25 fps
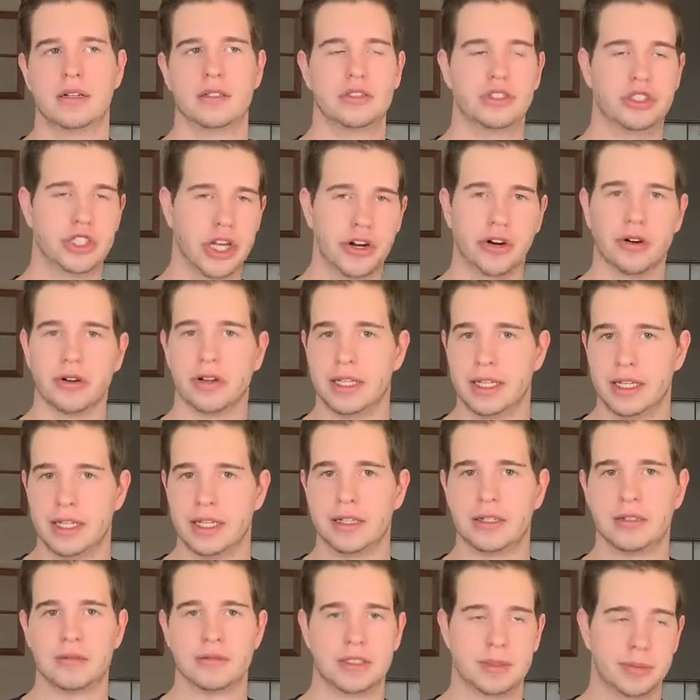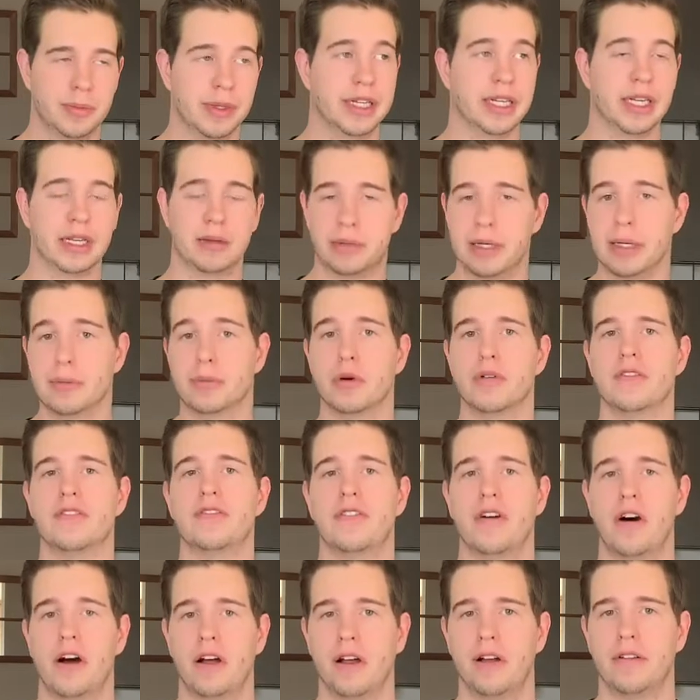Generally speaking, people
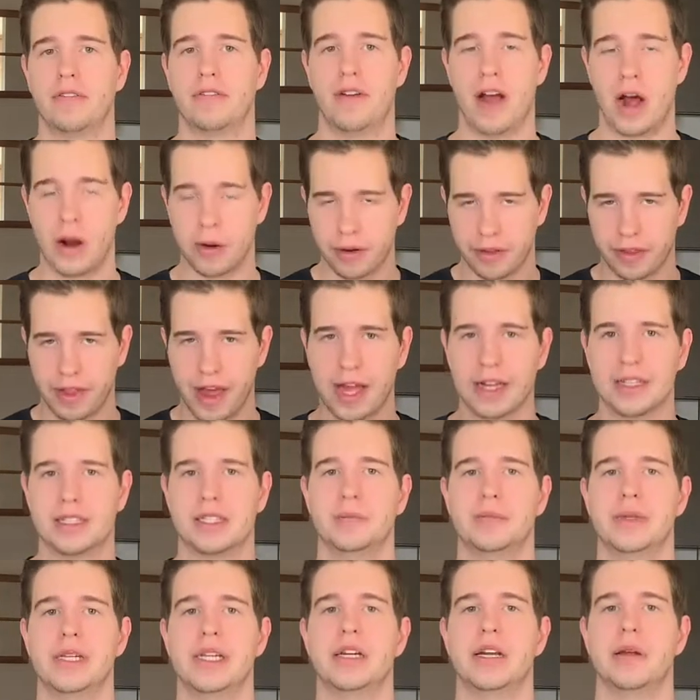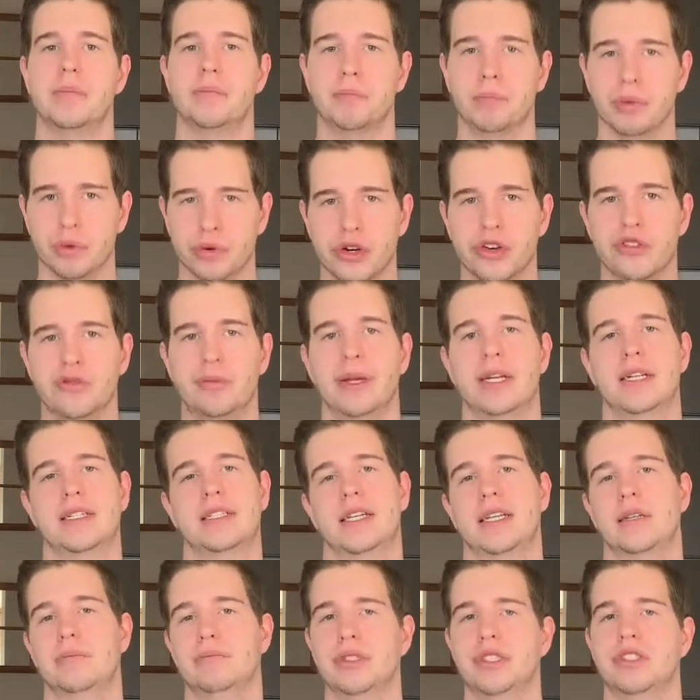found that to be an improvement
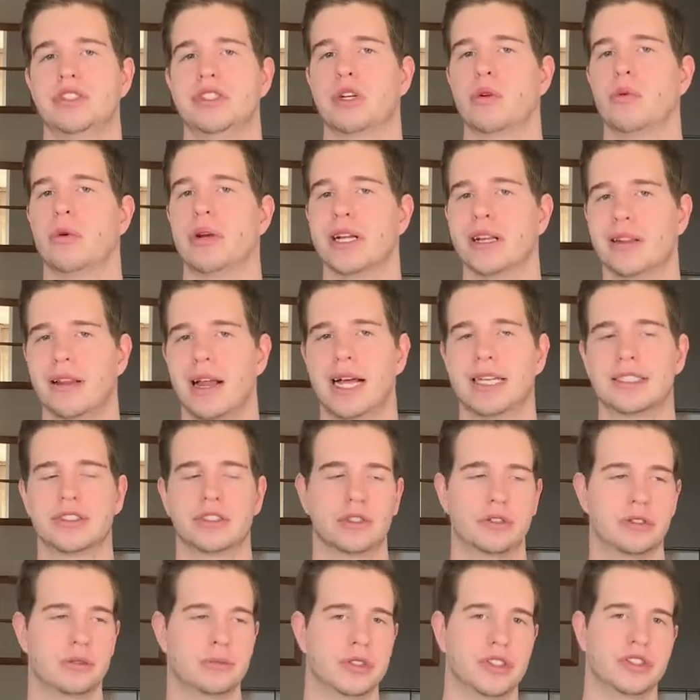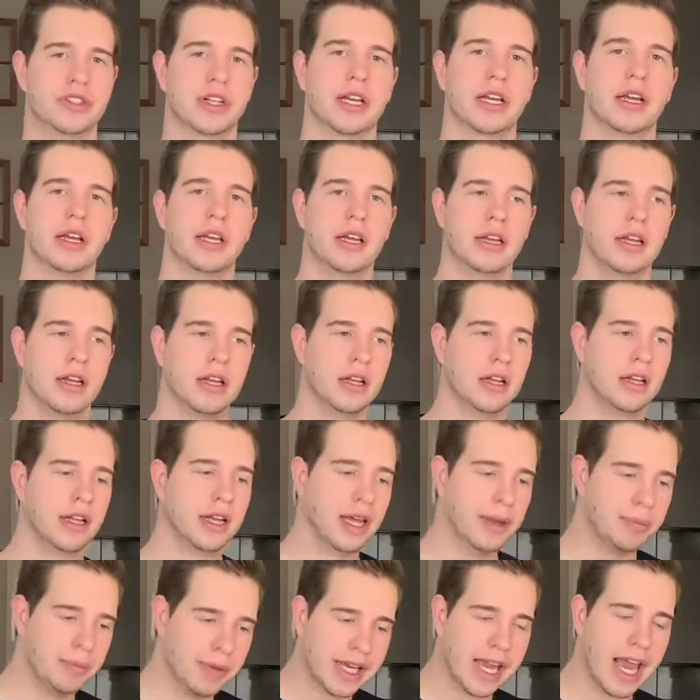in music. When classical music,
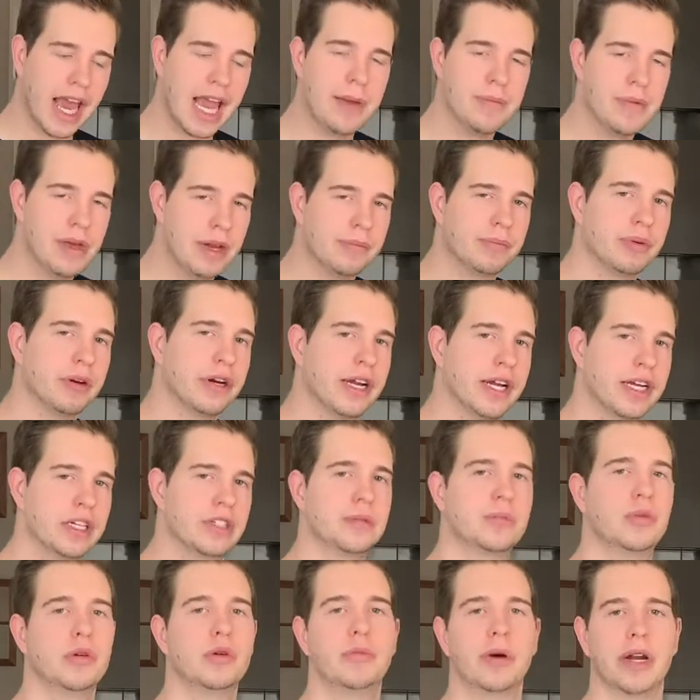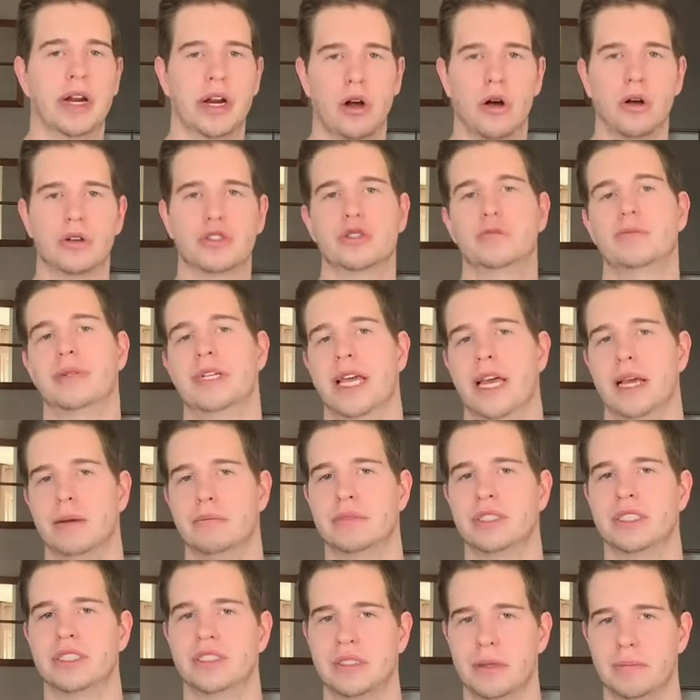it became unpredictable, but it also became
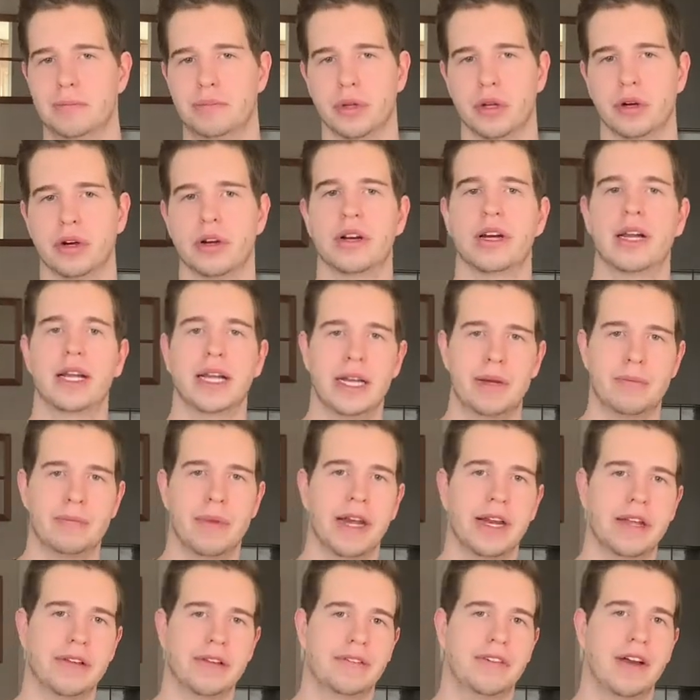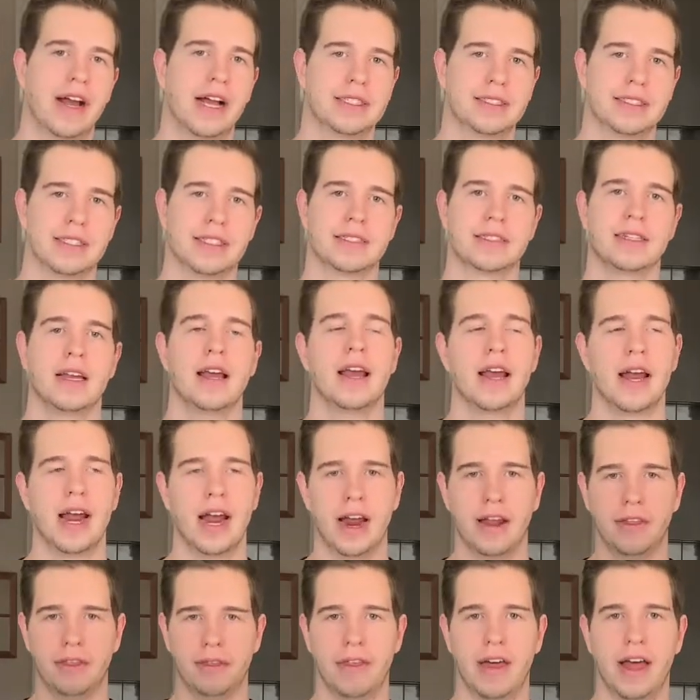simpler in many facets,
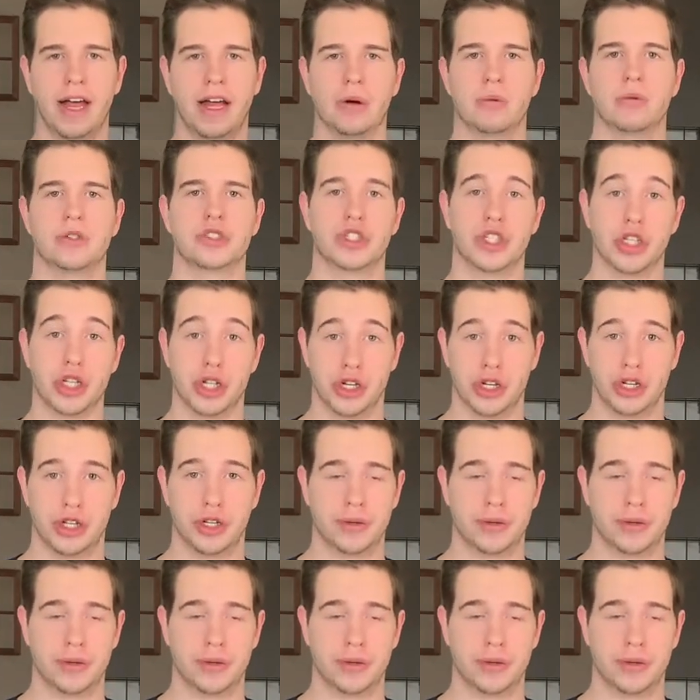and that was good.